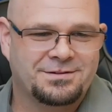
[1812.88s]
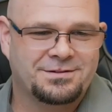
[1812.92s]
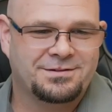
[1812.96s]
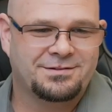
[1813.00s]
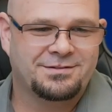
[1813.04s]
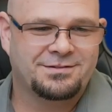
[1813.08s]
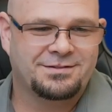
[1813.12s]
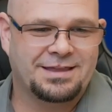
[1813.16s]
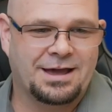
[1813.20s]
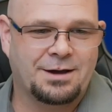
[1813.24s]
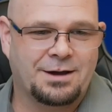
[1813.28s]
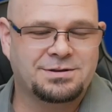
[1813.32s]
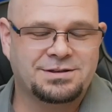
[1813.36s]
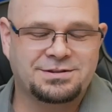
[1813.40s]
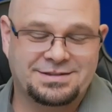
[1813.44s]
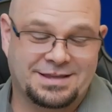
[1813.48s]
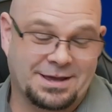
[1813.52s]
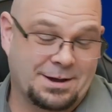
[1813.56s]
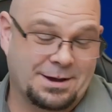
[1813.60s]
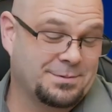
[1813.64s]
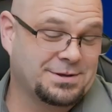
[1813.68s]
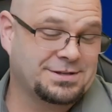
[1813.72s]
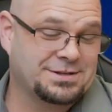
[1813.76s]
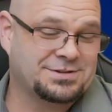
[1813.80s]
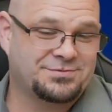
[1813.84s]
that
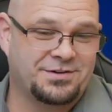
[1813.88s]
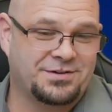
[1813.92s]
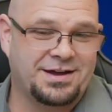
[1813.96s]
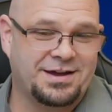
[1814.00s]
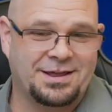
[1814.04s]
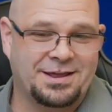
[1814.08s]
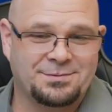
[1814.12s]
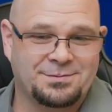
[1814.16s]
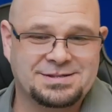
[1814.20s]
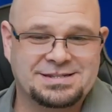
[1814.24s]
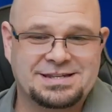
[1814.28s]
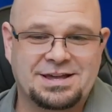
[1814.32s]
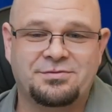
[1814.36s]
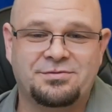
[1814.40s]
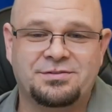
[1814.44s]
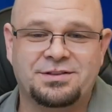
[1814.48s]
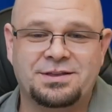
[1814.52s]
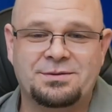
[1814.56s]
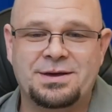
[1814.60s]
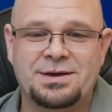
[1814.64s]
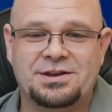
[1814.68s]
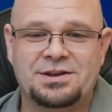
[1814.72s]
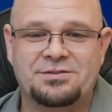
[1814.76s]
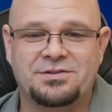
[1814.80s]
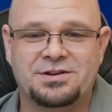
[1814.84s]
was fun. It was definitely
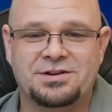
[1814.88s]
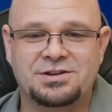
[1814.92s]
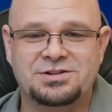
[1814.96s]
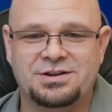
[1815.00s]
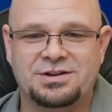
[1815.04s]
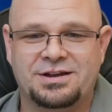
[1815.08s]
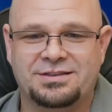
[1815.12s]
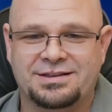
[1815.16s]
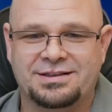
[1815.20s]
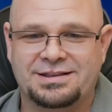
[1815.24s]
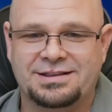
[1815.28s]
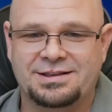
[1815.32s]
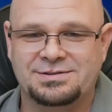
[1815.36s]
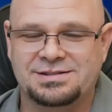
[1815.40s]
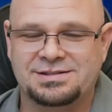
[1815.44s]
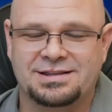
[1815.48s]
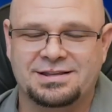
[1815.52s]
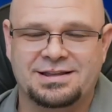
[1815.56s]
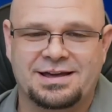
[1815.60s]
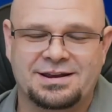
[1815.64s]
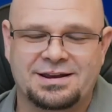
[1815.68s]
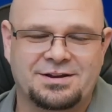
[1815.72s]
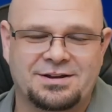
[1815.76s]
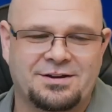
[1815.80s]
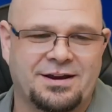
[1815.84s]
beneficial. I think that's a
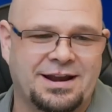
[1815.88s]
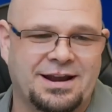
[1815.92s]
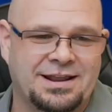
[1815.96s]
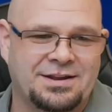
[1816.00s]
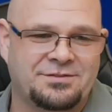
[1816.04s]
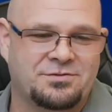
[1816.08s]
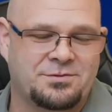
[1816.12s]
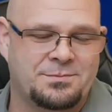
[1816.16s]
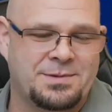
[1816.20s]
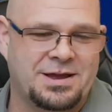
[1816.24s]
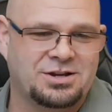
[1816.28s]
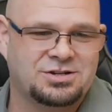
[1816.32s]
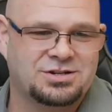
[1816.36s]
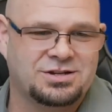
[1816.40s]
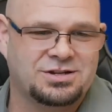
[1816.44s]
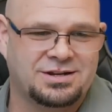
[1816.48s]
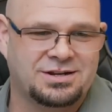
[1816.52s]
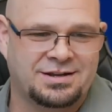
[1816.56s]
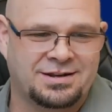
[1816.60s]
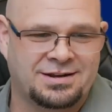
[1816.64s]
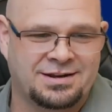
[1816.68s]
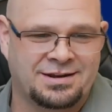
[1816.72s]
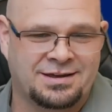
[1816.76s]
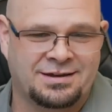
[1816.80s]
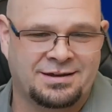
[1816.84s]
lot of great information,
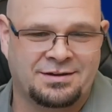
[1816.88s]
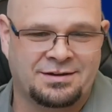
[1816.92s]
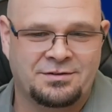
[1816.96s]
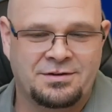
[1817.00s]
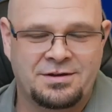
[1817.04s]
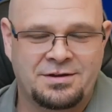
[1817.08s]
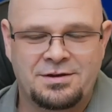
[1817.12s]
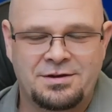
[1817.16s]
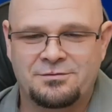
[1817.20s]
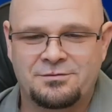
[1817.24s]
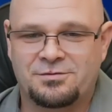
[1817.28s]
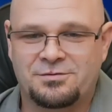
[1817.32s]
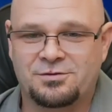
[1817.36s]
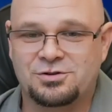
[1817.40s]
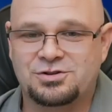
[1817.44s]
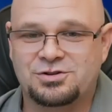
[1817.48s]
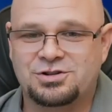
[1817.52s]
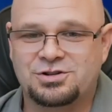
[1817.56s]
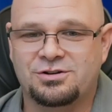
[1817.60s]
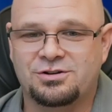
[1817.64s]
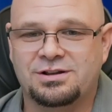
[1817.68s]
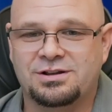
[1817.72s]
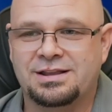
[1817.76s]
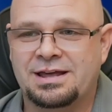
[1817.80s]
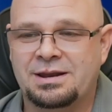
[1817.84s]
and for
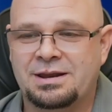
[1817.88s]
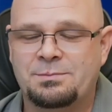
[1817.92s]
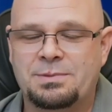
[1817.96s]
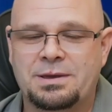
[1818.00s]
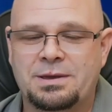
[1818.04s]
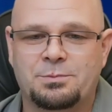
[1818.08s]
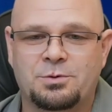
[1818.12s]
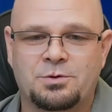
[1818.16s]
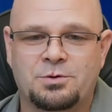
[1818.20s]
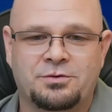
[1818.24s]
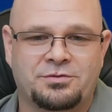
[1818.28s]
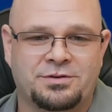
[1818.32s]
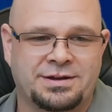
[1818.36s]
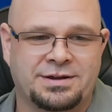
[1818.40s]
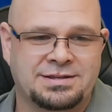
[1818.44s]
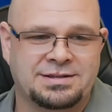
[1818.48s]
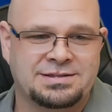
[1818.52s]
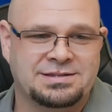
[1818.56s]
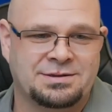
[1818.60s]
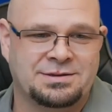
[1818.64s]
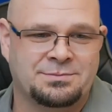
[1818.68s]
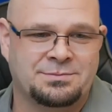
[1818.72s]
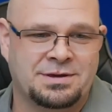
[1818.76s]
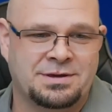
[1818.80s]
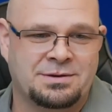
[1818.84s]
sure, a lot of people will find
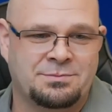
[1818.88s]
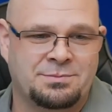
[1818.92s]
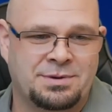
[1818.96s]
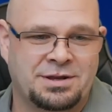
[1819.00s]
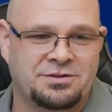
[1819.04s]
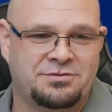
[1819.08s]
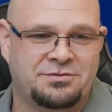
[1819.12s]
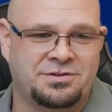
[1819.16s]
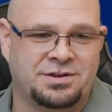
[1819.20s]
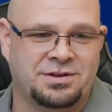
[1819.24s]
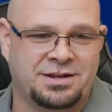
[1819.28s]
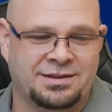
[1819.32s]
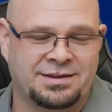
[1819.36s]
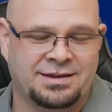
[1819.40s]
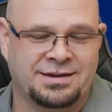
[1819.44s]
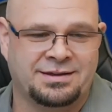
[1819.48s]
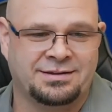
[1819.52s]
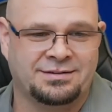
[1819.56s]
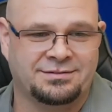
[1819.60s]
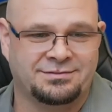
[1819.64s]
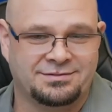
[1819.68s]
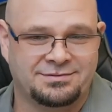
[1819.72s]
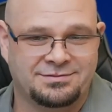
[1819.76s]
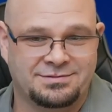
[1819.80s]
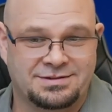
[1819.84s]
some benefit in that.
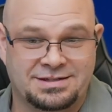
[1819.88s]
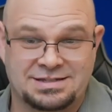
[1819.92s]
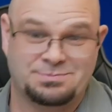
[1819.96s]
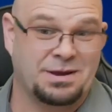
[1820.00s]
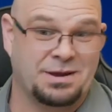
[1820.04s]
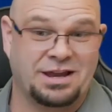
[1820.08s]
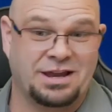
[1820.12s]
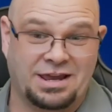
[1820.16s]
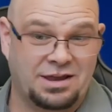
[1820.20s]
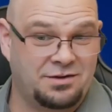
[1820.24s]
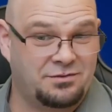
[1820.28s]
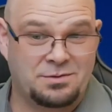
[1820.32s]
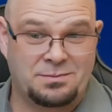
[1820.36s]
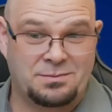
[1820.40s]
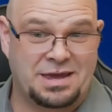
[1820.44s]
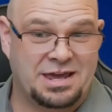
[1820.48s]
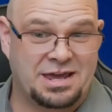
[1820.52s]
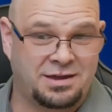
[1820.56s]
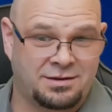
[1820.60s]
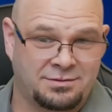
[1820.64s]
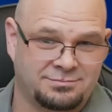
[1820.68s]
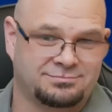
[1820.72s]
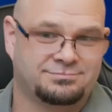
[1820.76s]
Even me.